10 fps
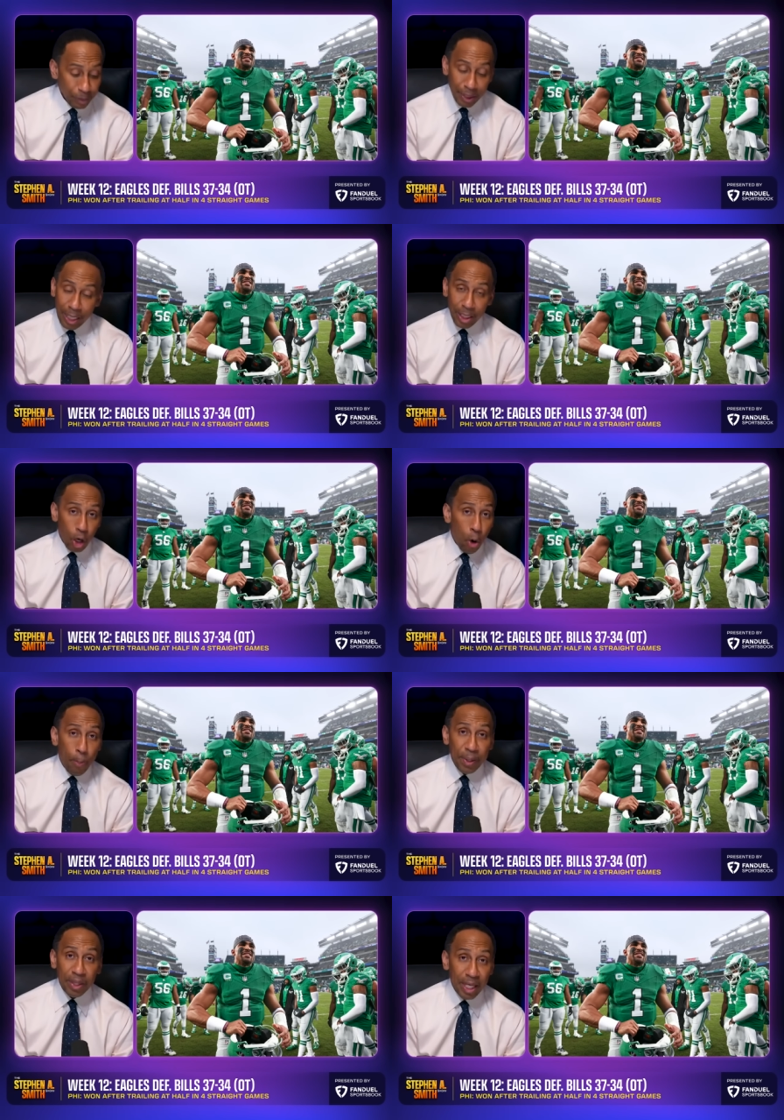That has
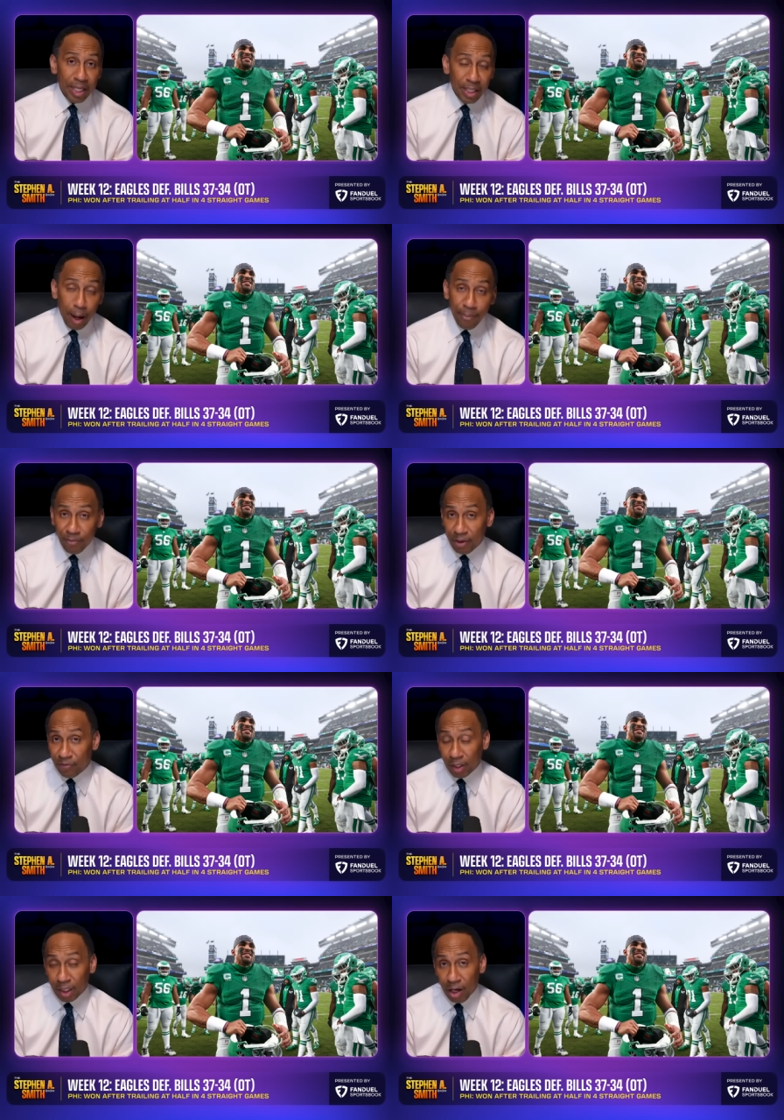opened things up for the
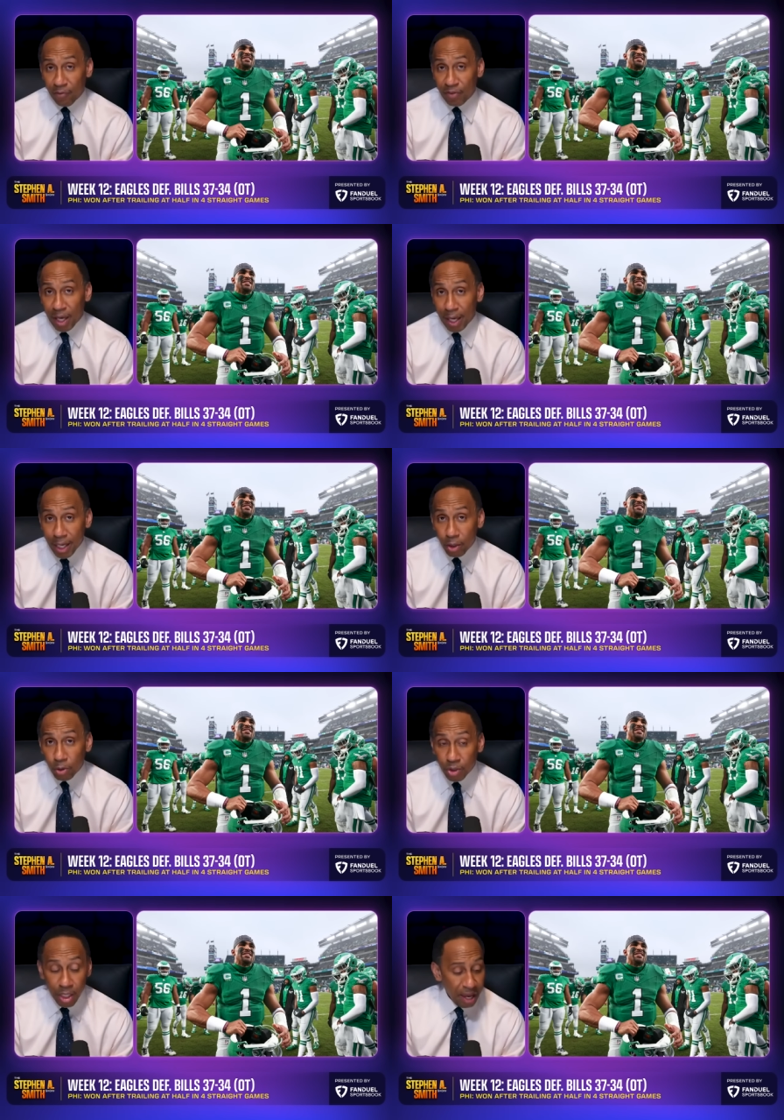Philadelphia
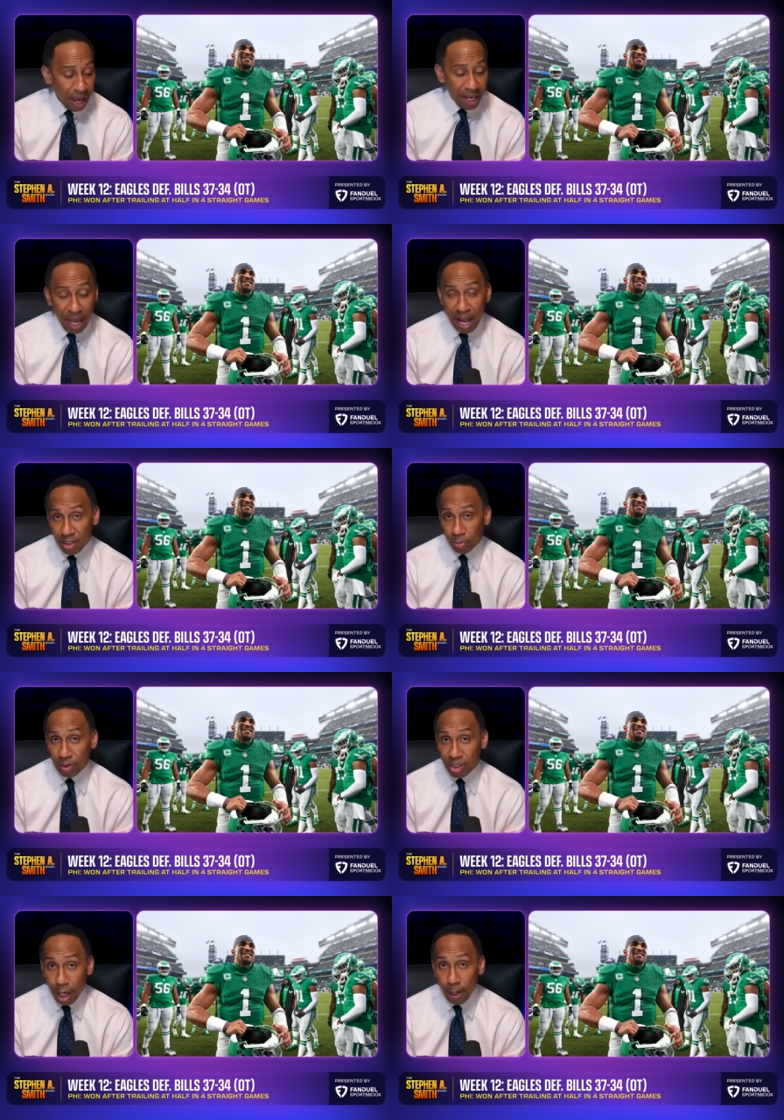Eagles, and as a
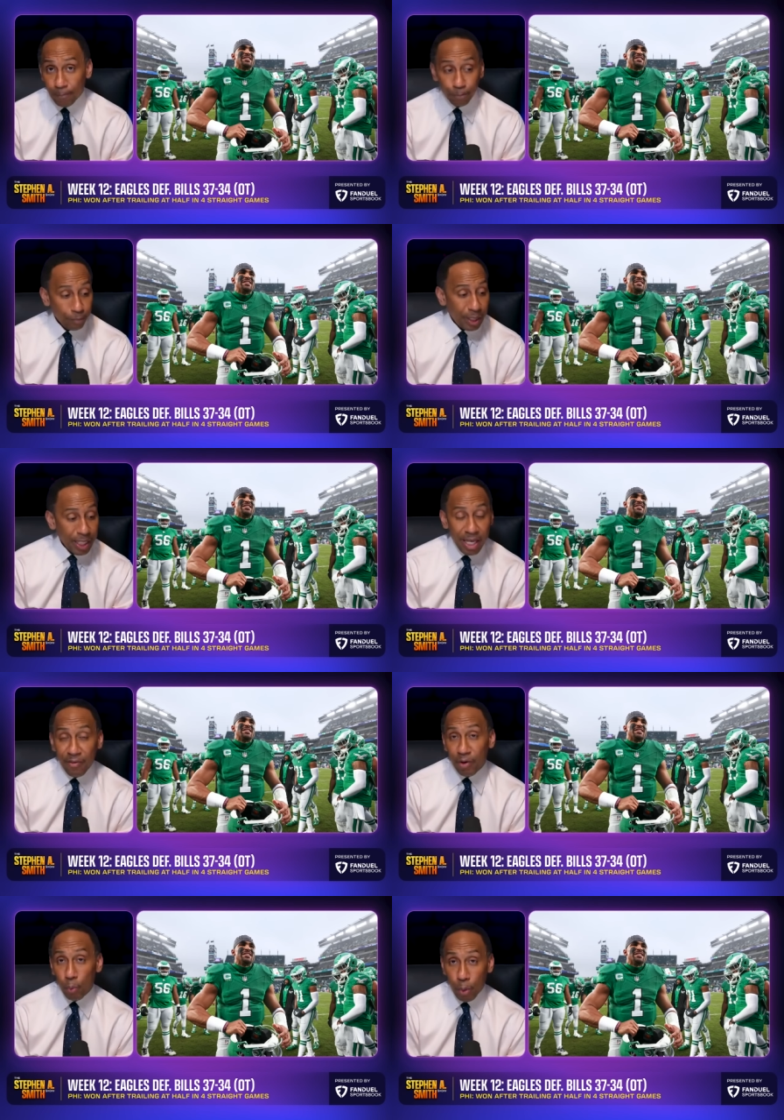result,
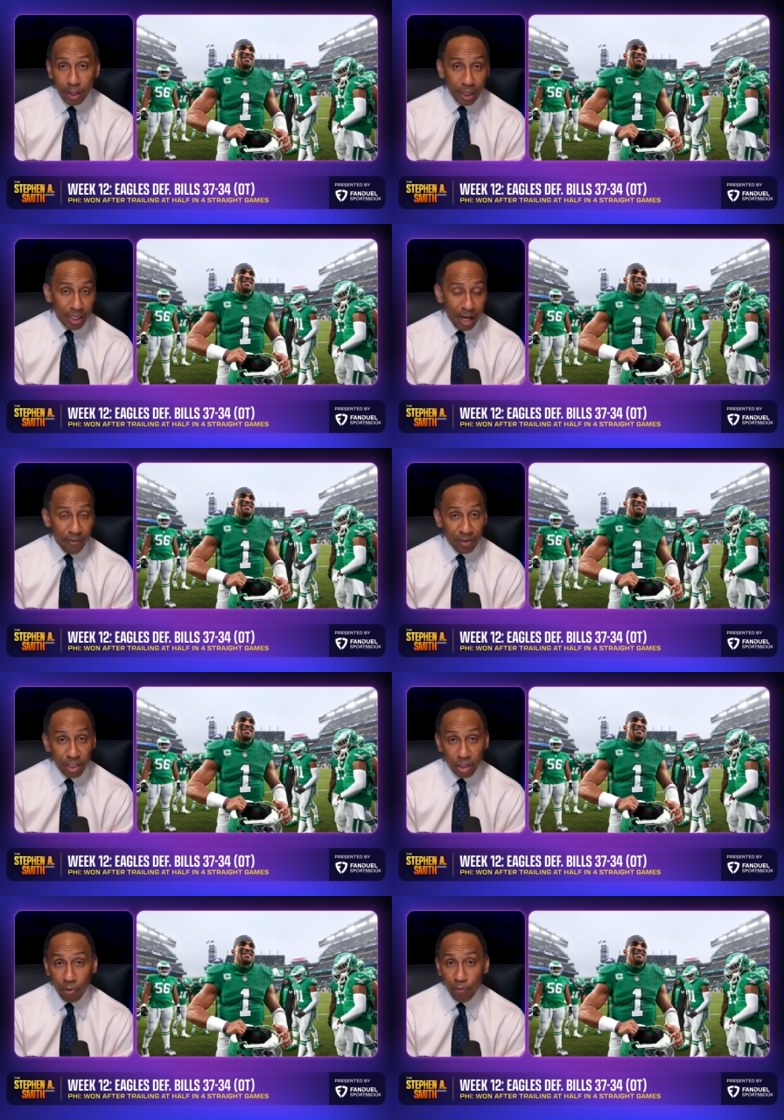even with the San
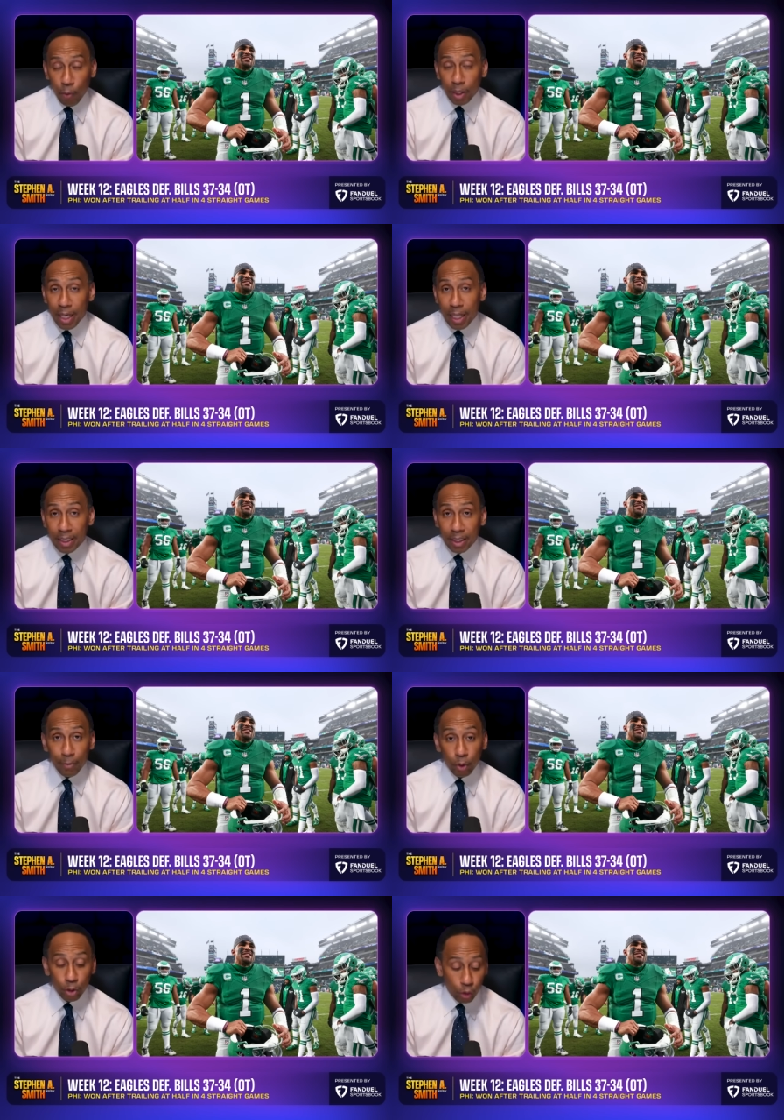Francisco 49ers
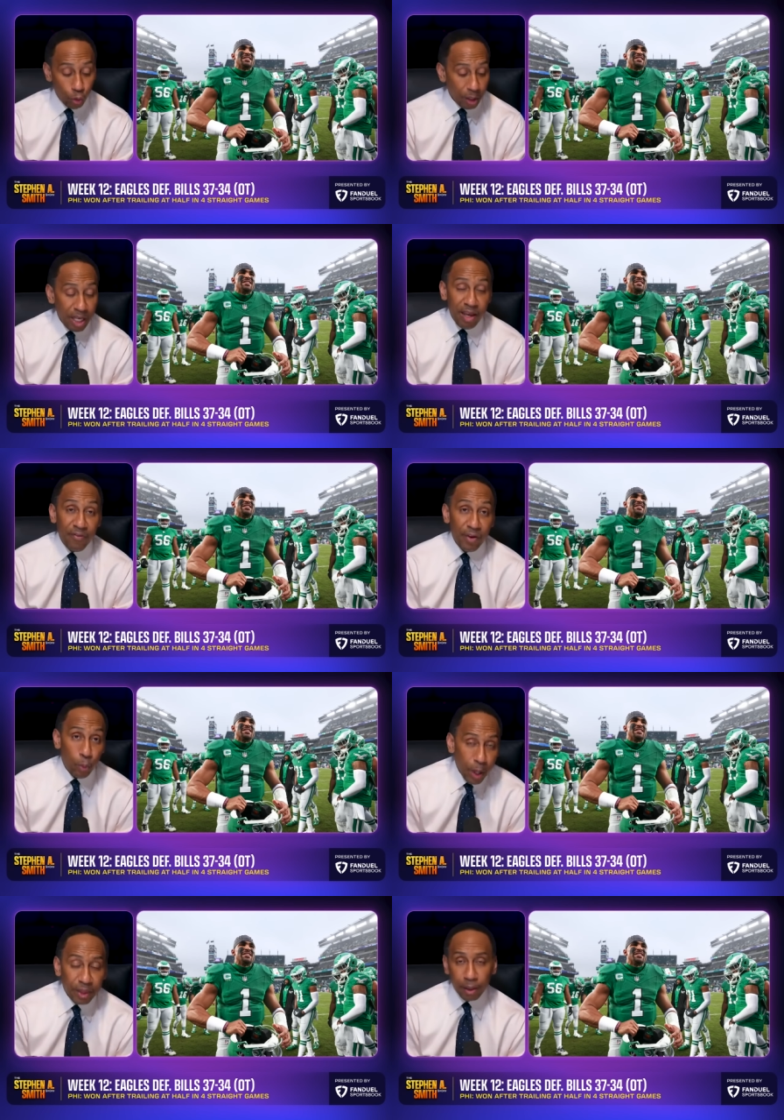coming on strong, even
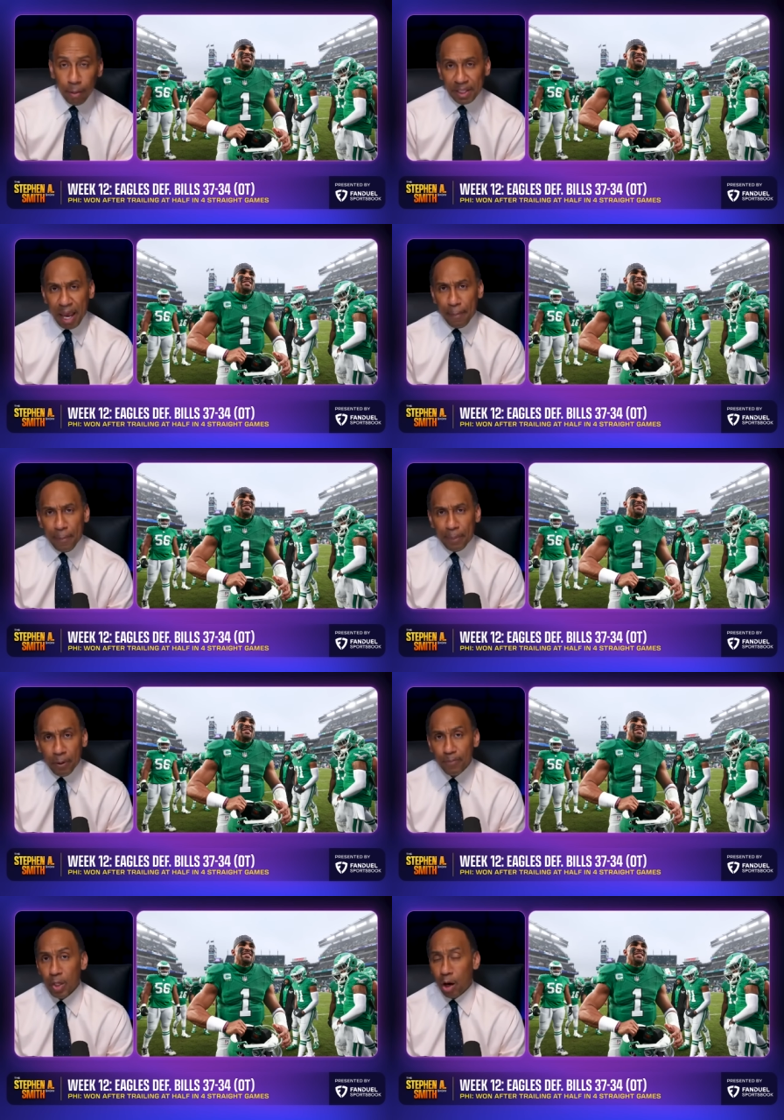with them
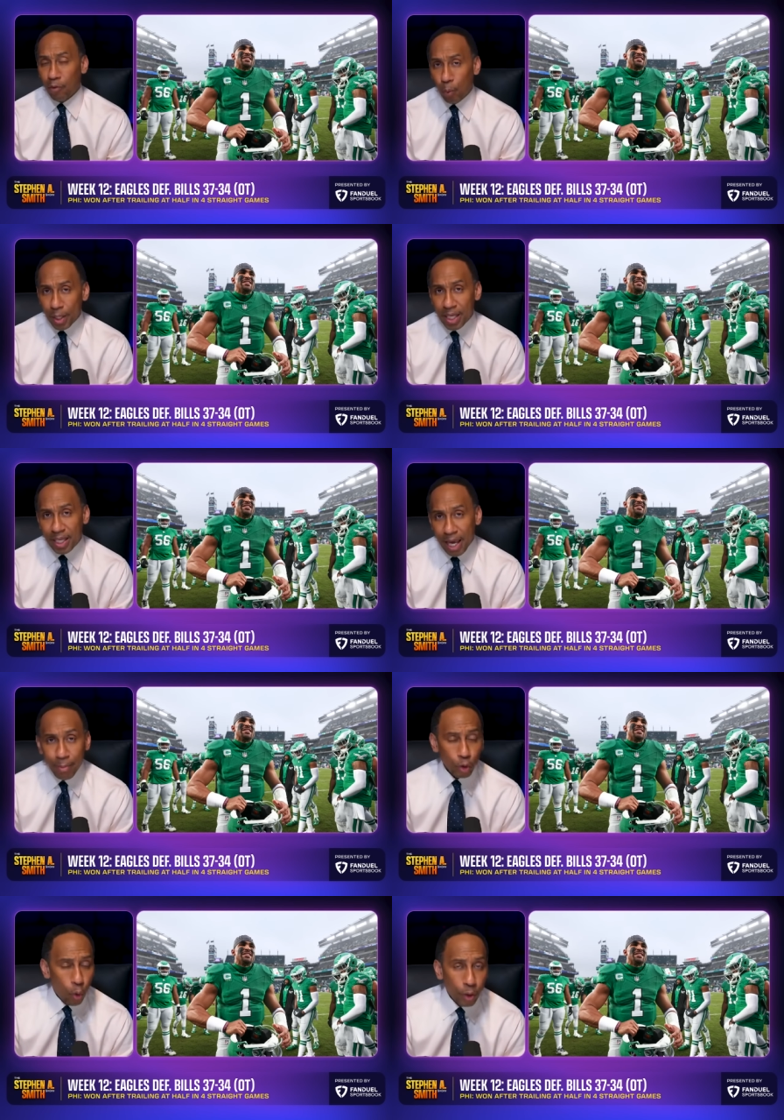capable of winning
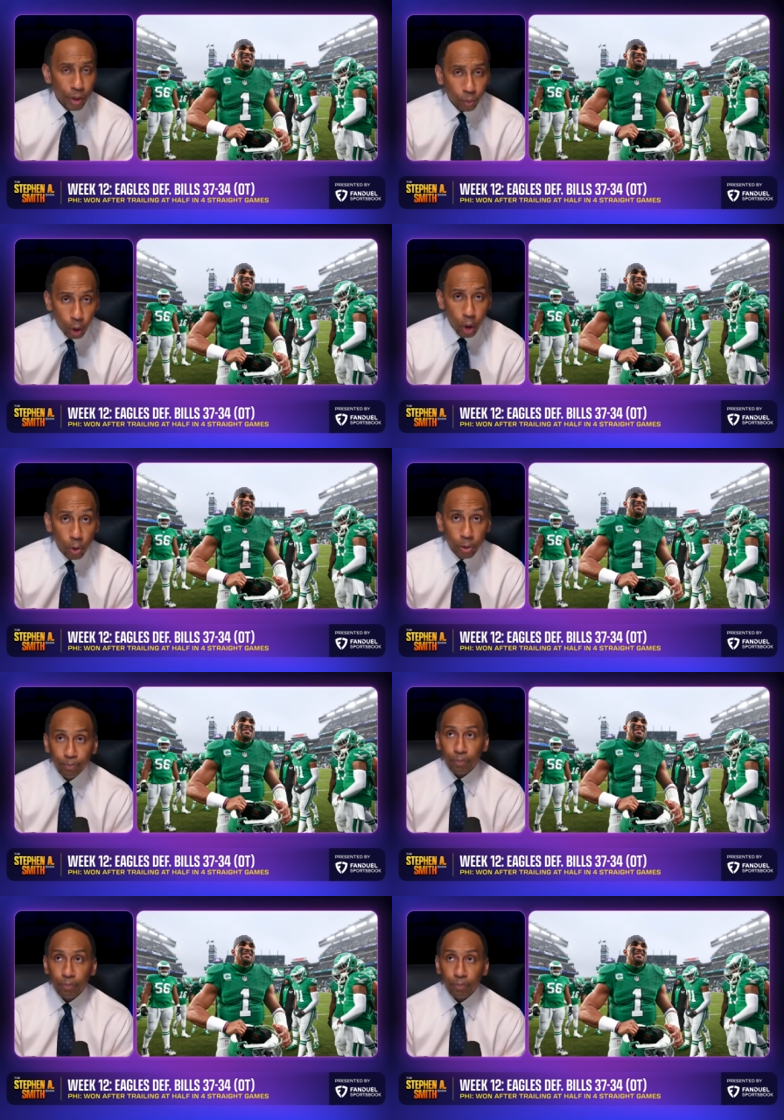games on the road,